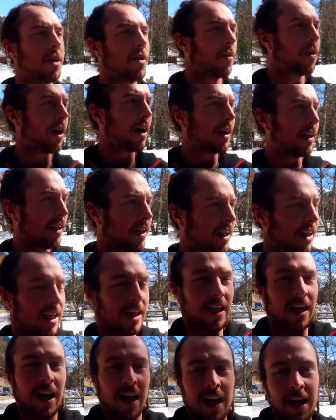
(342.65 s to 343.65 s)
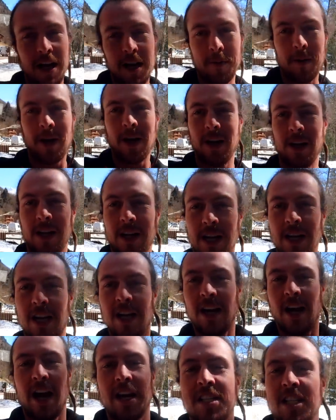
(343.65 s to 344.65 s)
Well,
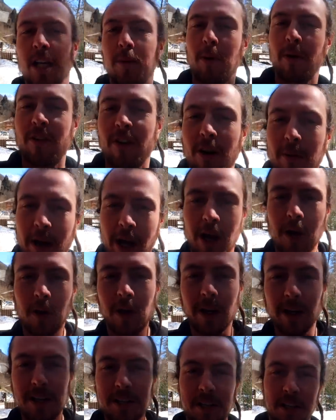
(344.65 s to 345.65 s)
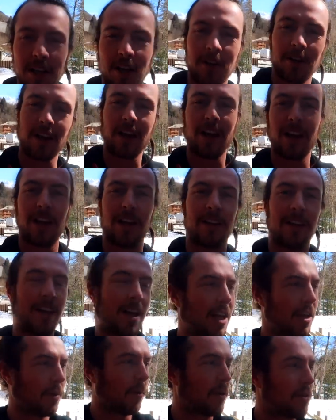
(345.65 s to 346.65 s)
I still prefer my Oakleys, you know,
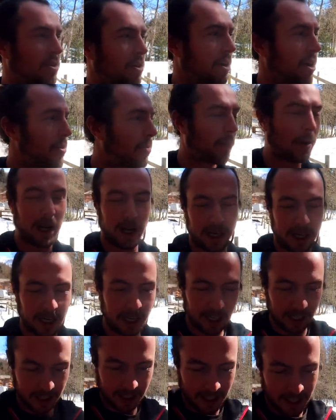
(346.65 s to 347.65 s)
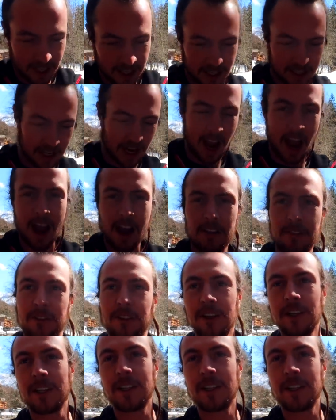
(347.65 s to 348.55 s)
they're the ones I pick to have.